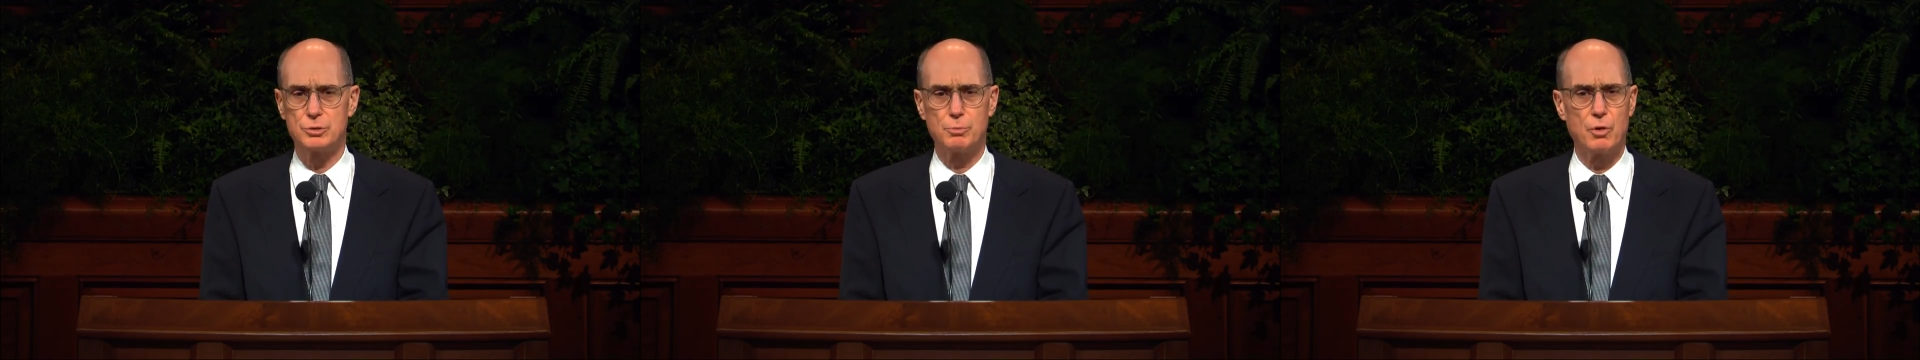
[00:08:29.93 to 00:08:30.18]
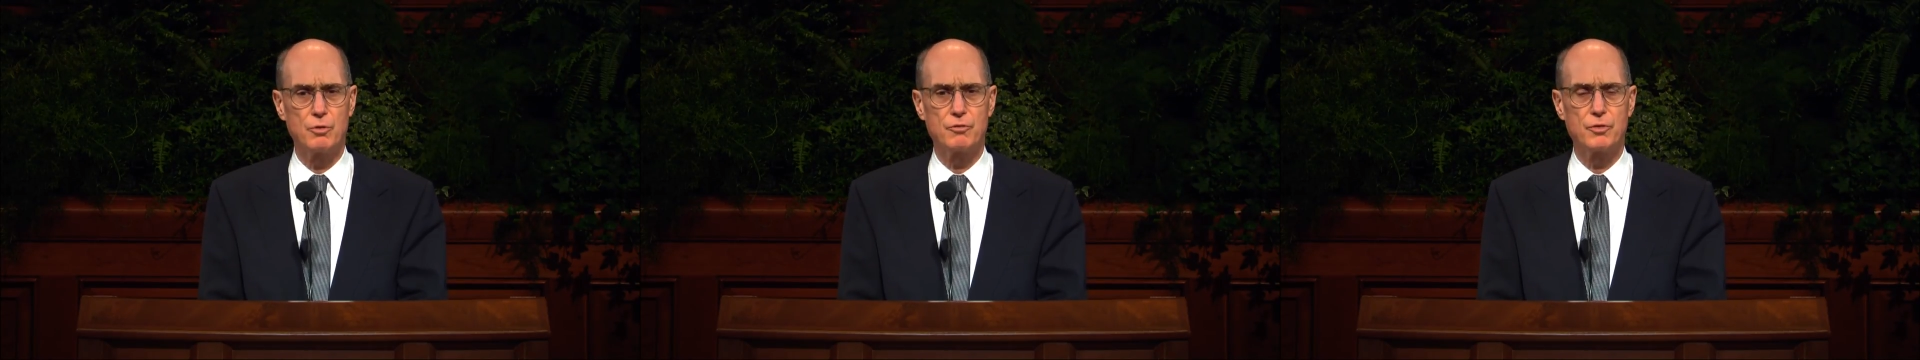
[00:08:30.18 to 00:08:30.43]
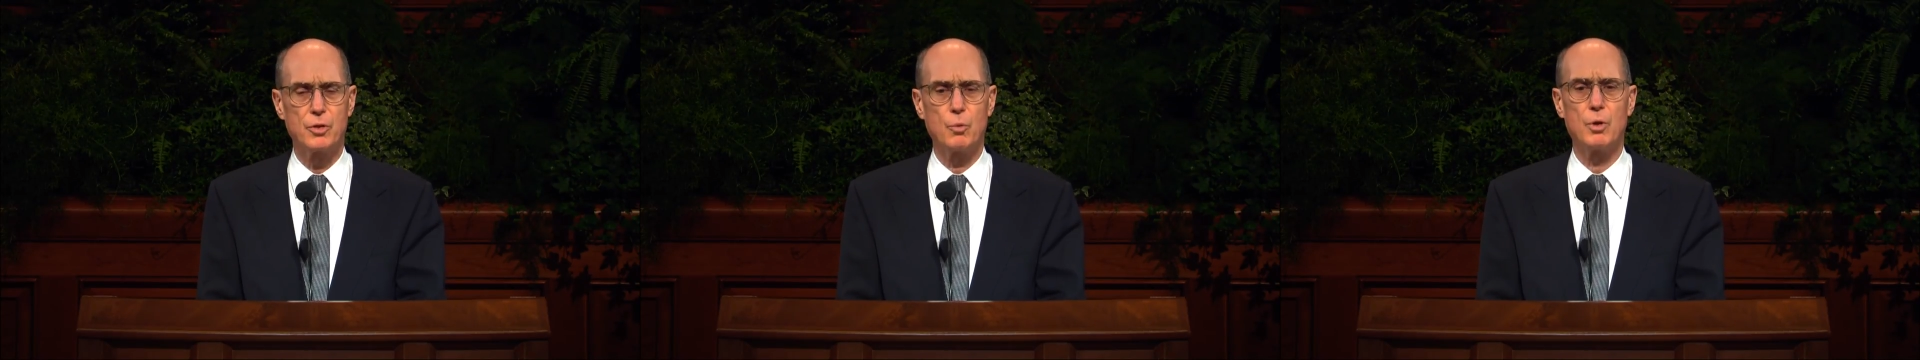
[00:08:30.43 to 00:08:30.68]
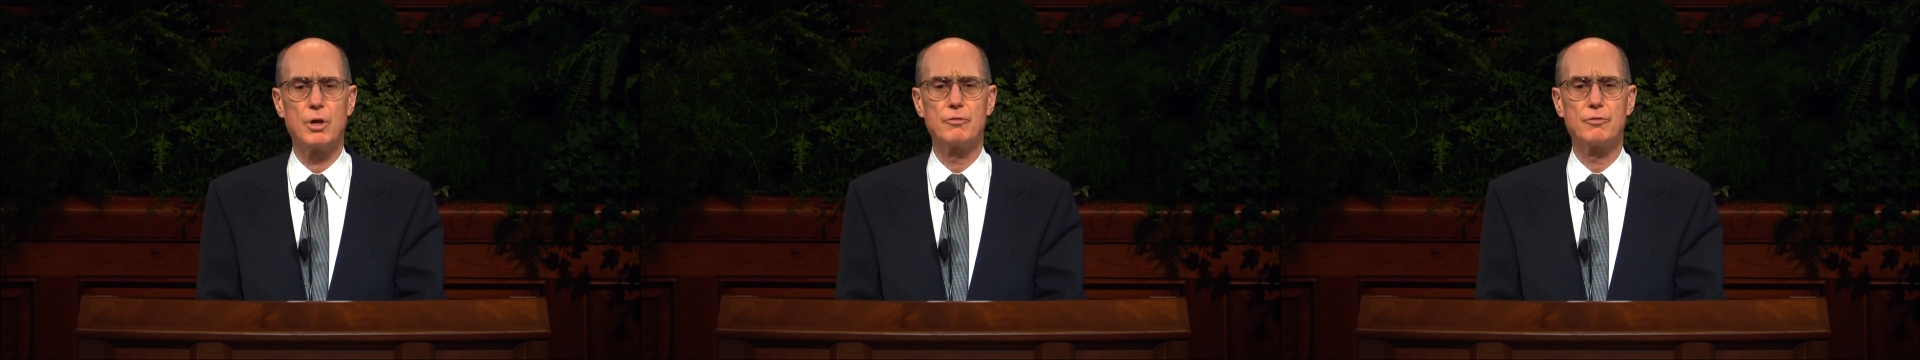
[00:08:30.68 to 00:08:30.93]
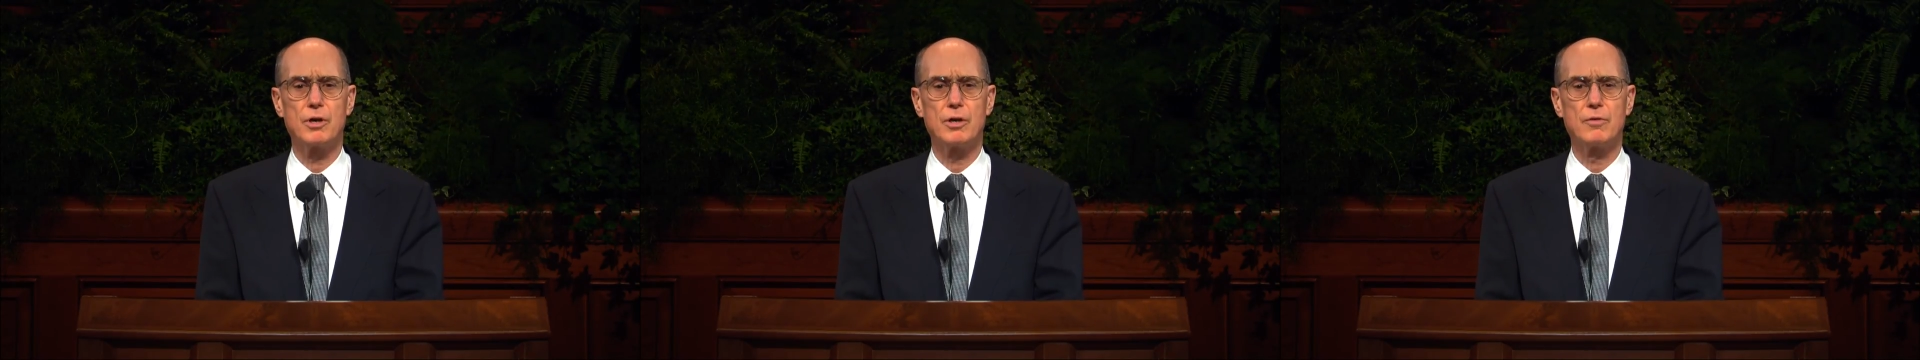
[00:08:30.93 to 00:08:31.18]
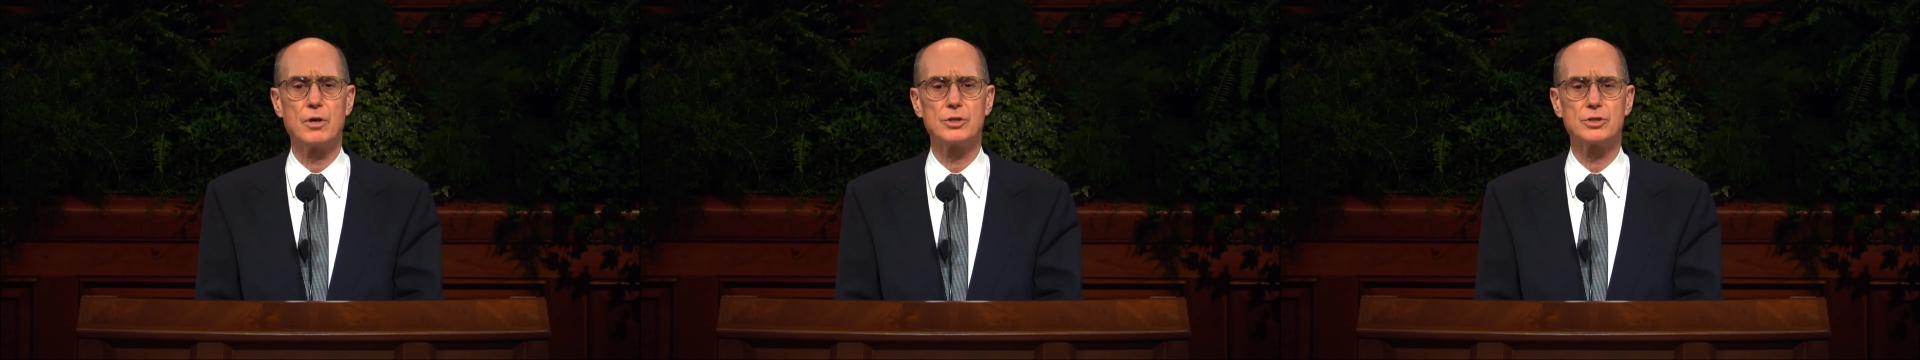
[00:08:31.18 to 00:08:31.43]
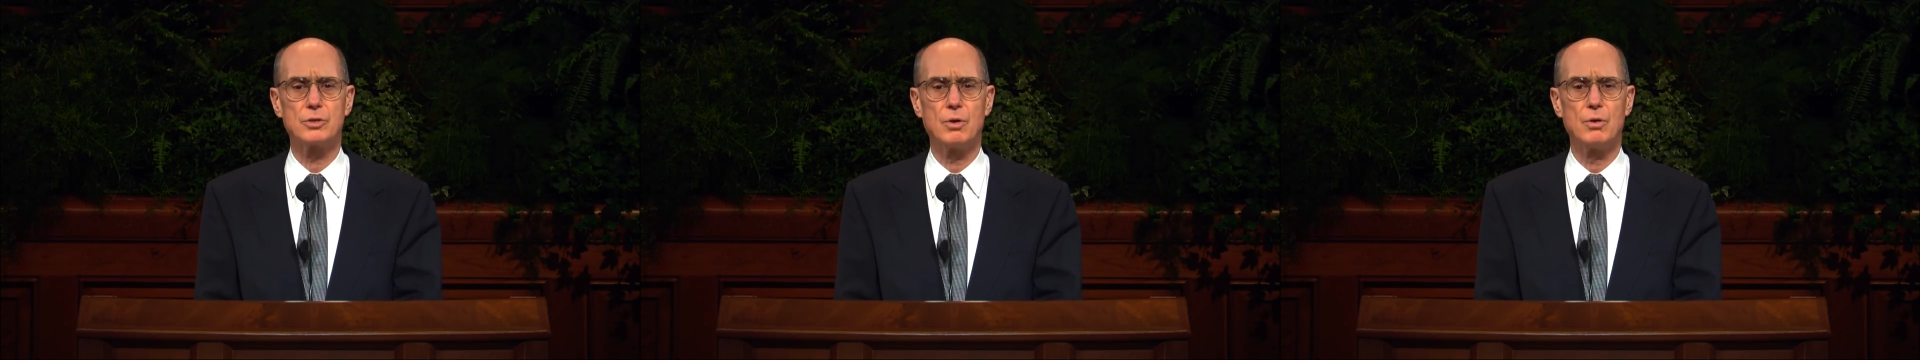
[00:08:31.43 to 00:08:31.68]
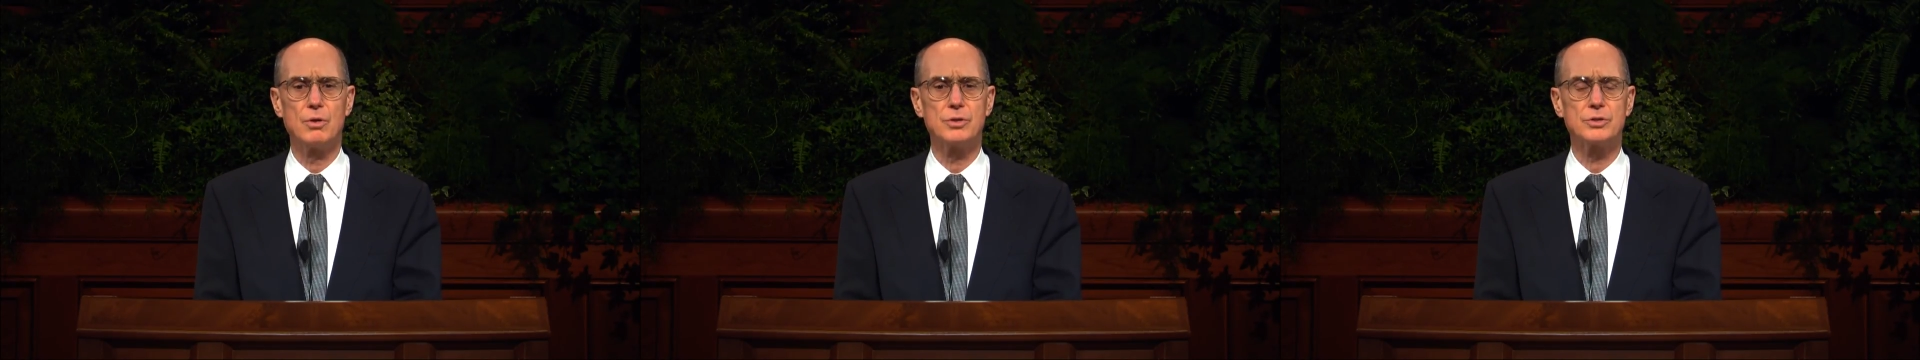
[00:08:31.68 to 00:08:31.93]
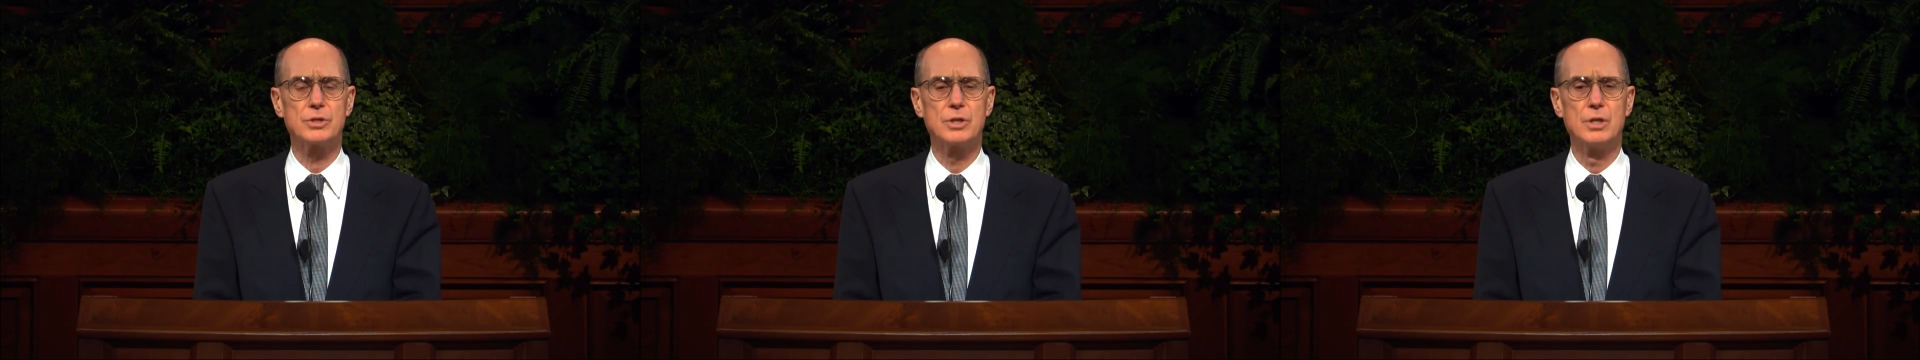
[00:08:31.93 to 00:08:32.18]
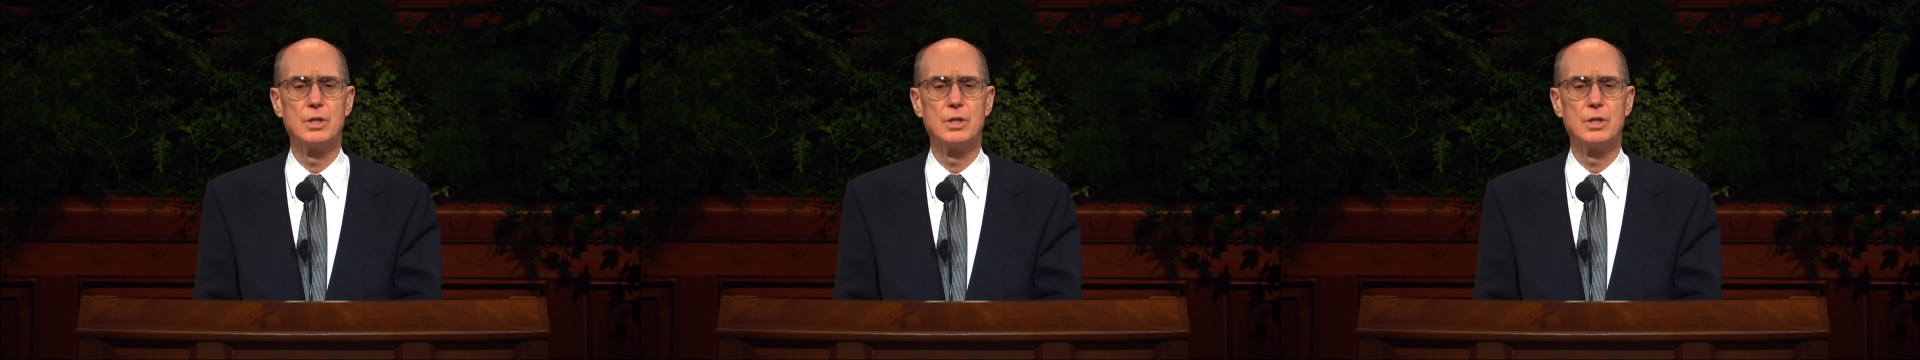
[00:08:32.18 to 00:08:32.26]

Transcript: both for the welfare of our souls